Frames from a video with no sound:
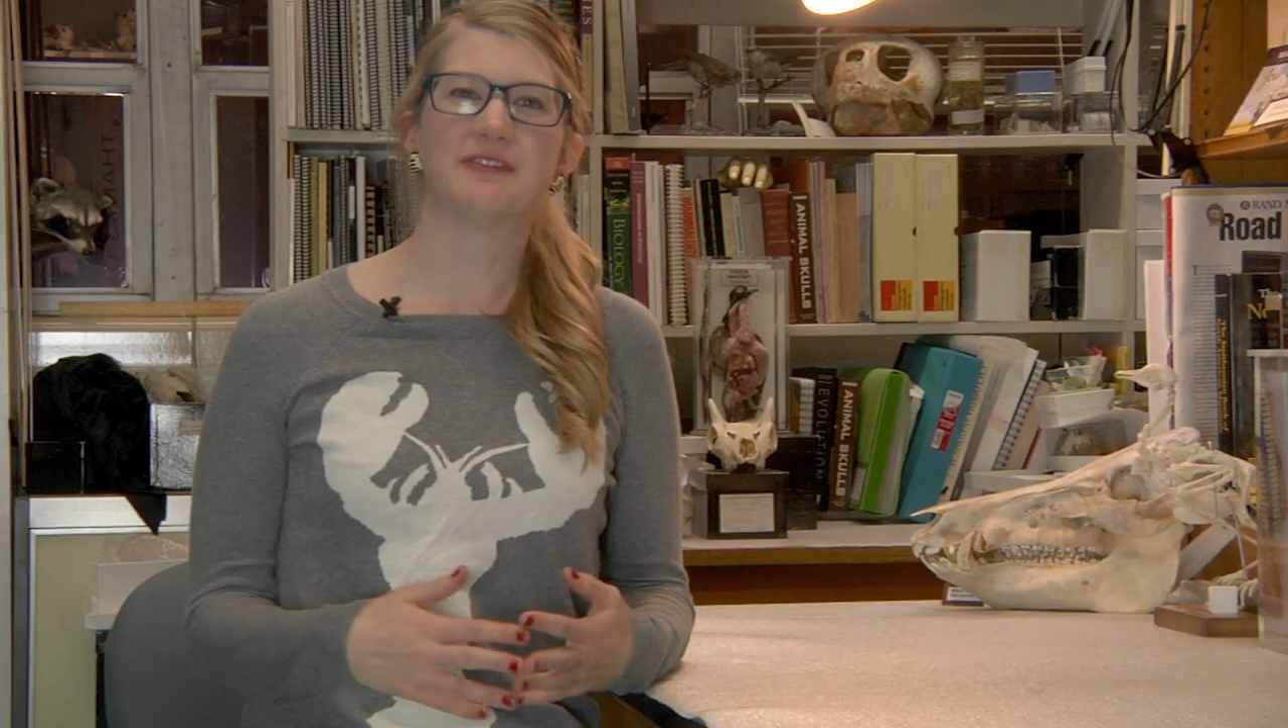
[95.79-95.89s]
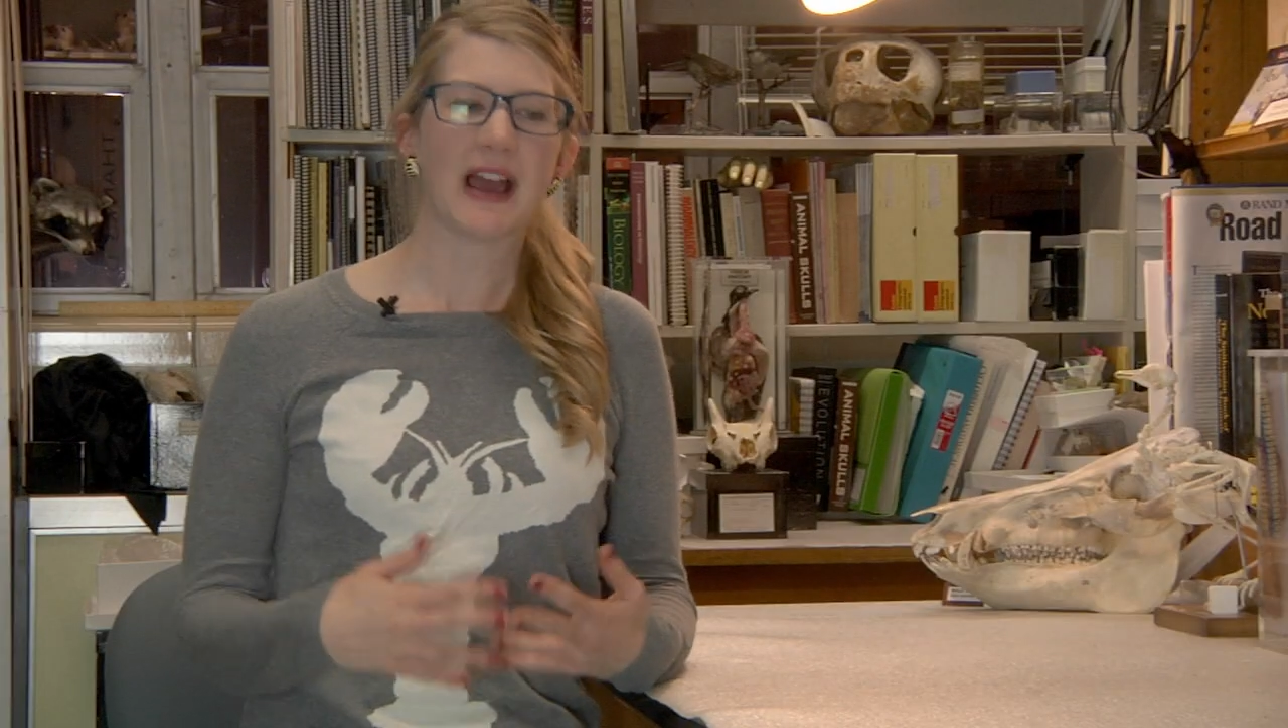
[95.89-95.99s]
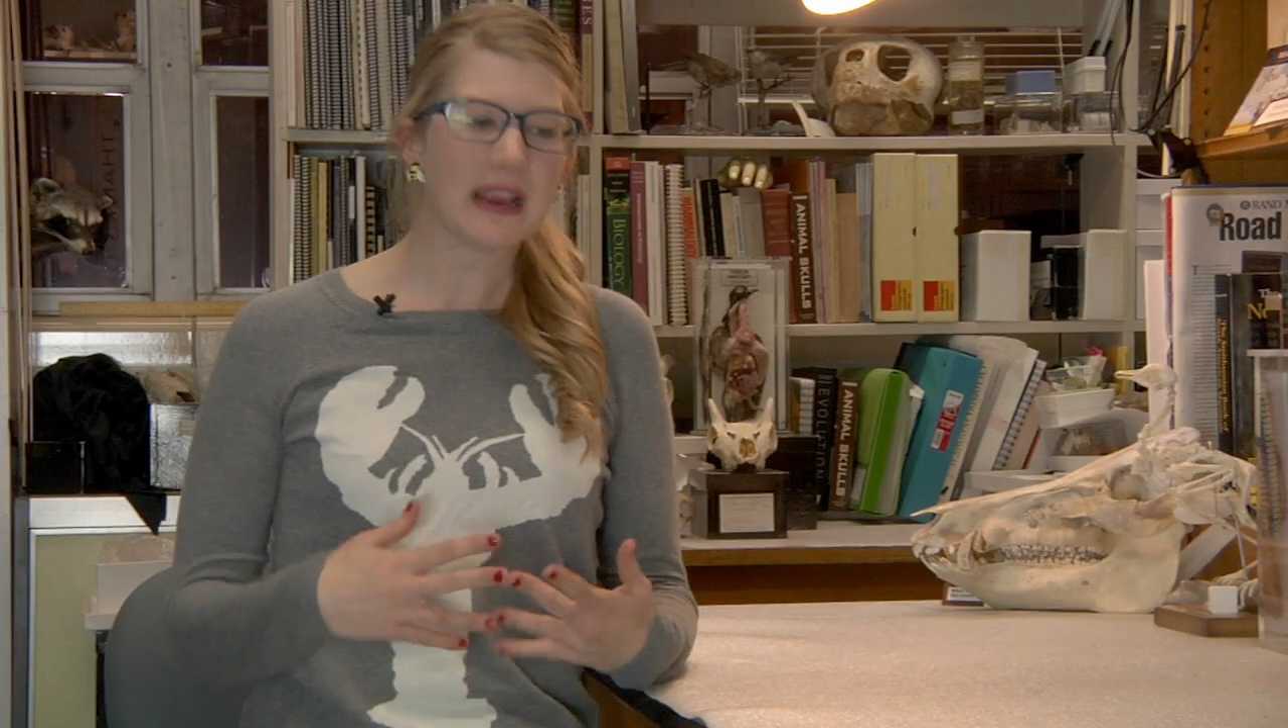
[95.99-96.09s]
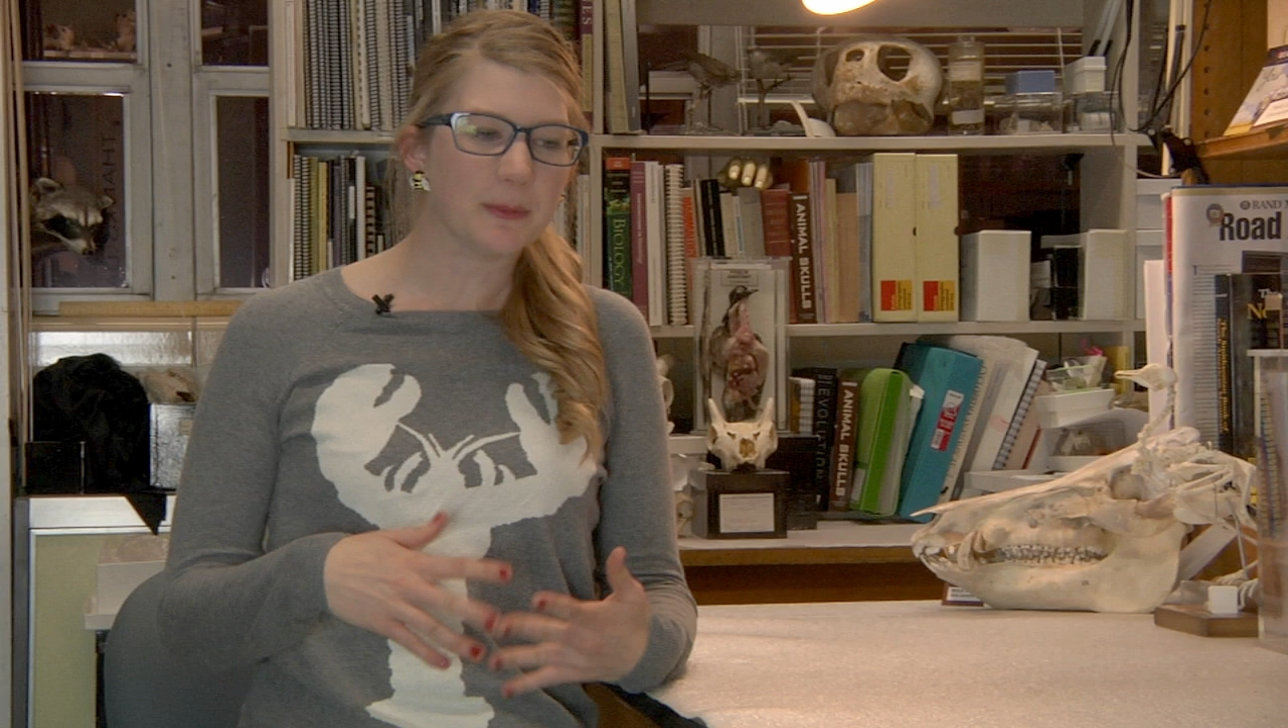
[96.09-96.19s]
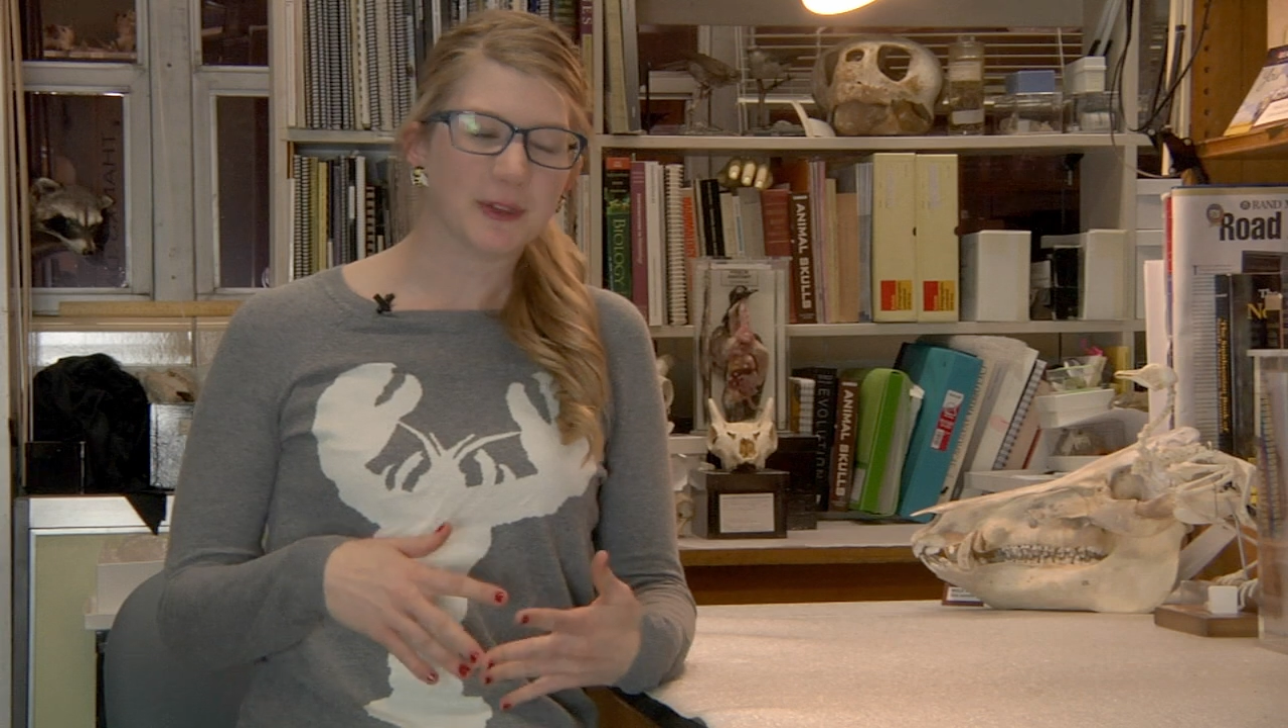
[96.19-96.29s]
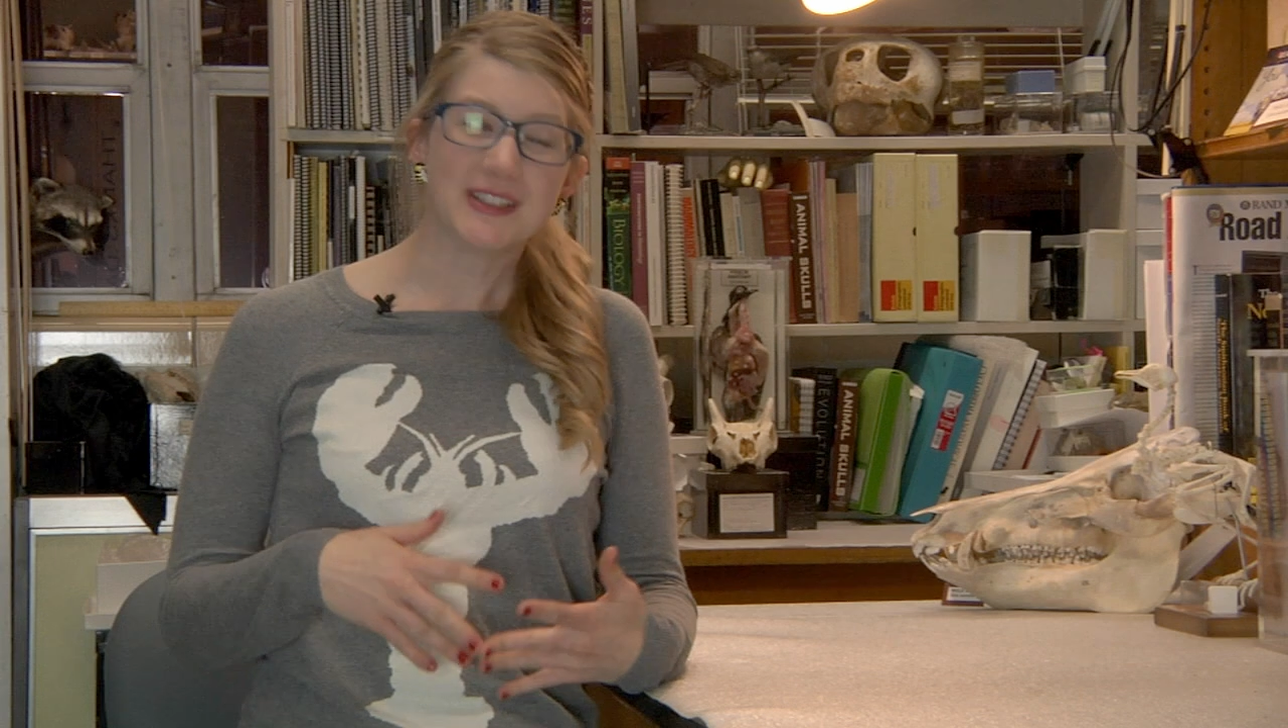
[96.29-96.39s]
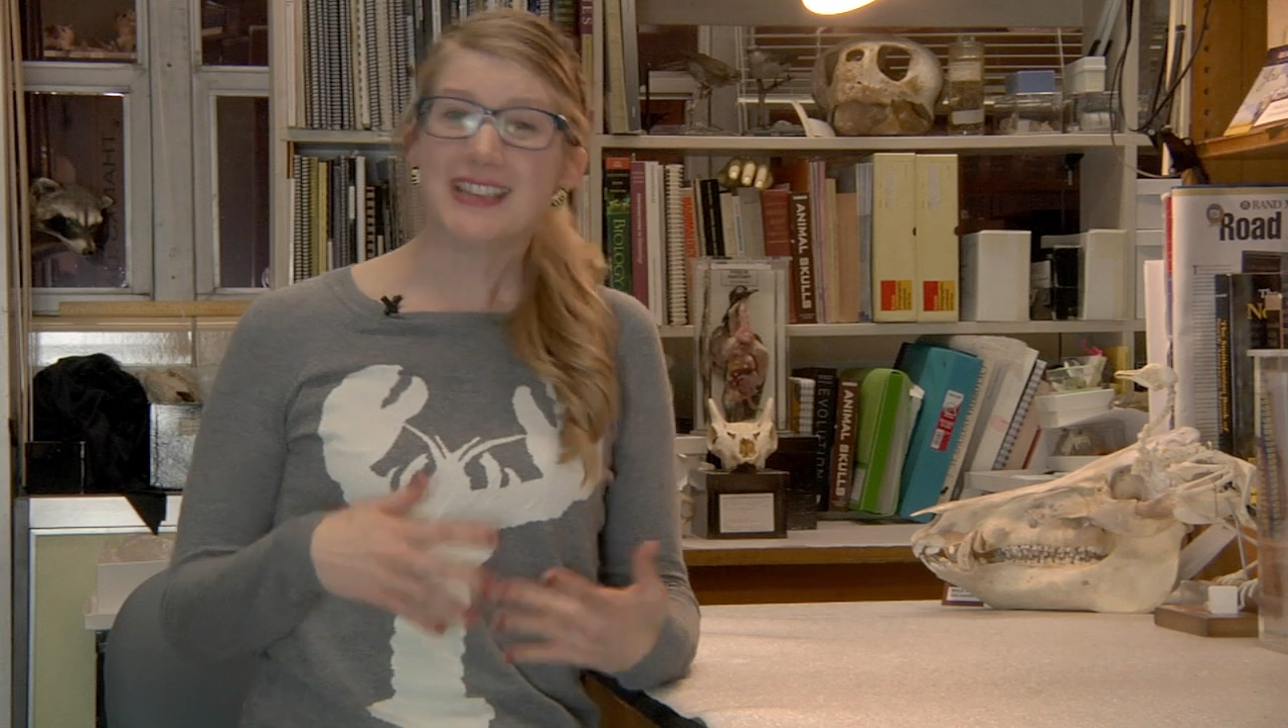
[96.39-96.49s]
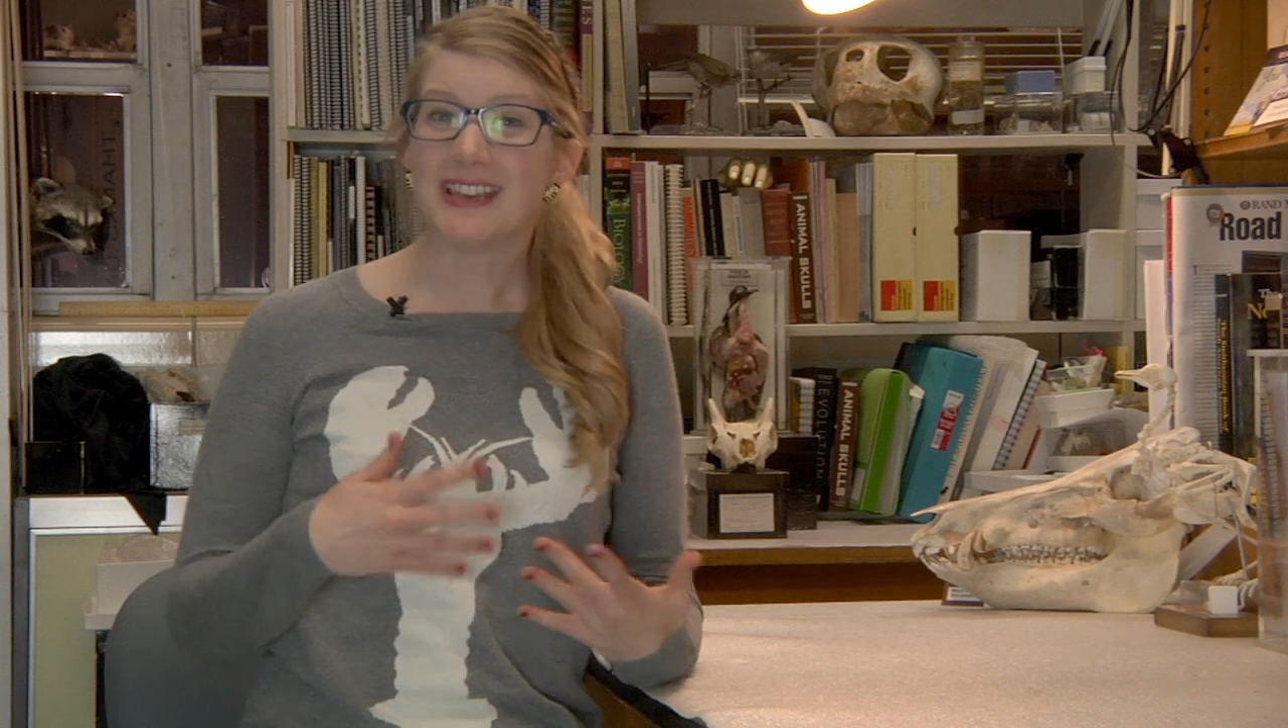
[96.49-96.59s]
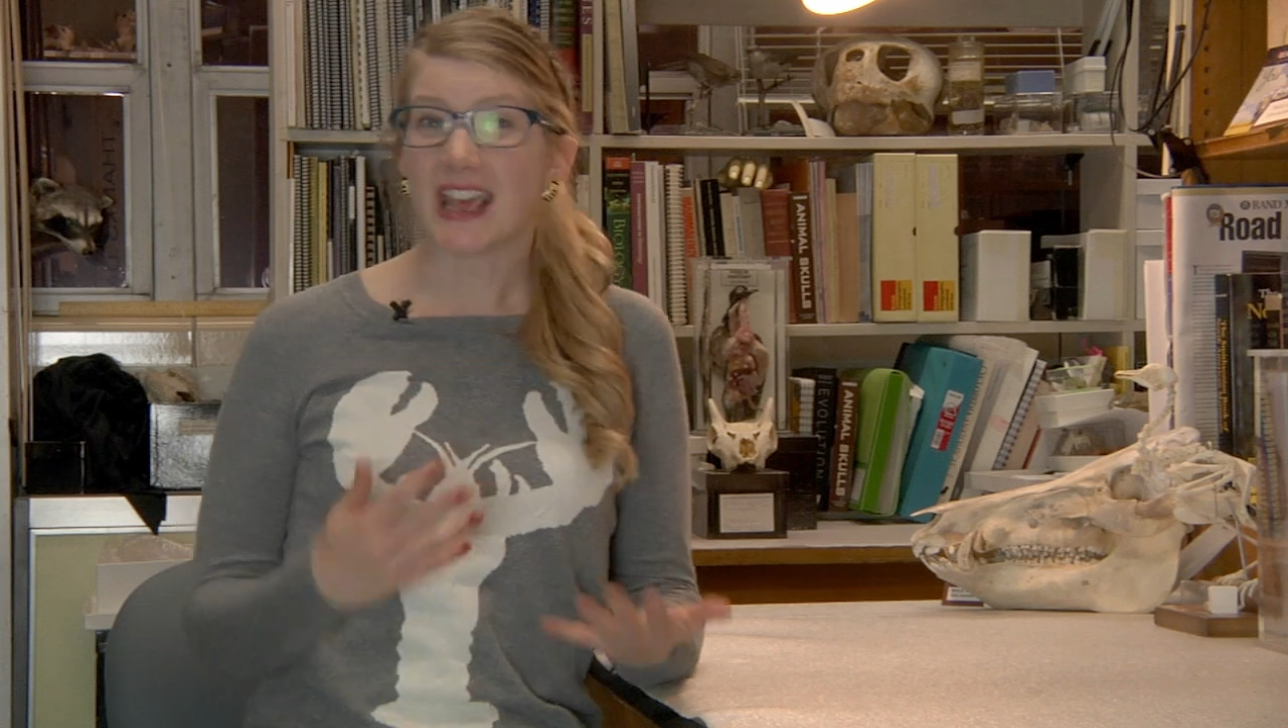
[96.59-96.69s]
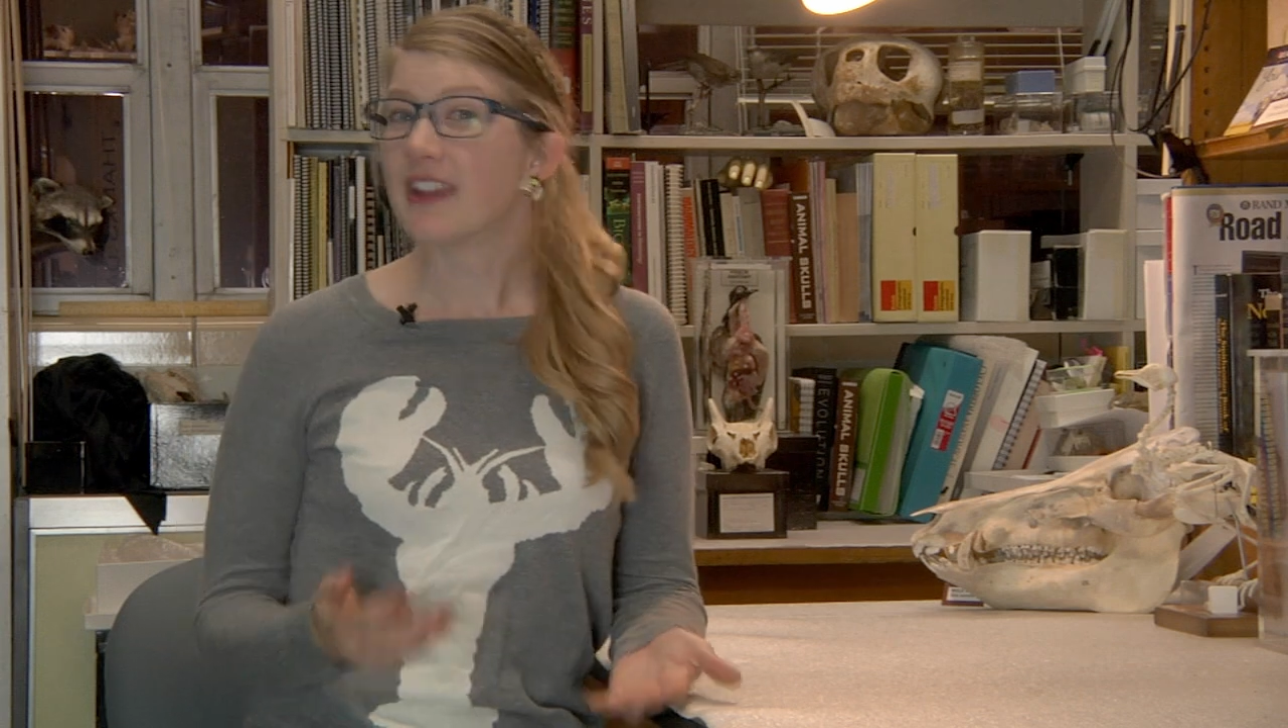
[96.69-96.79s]
viable
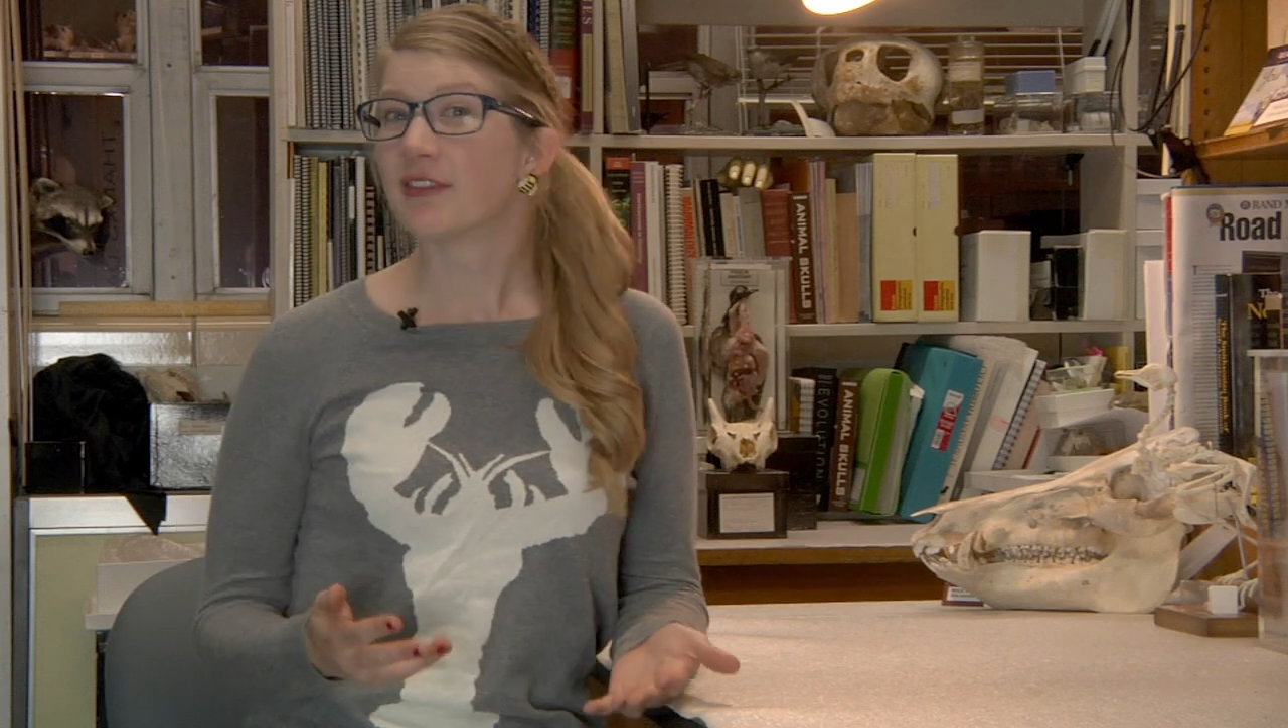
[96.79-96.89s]
DNA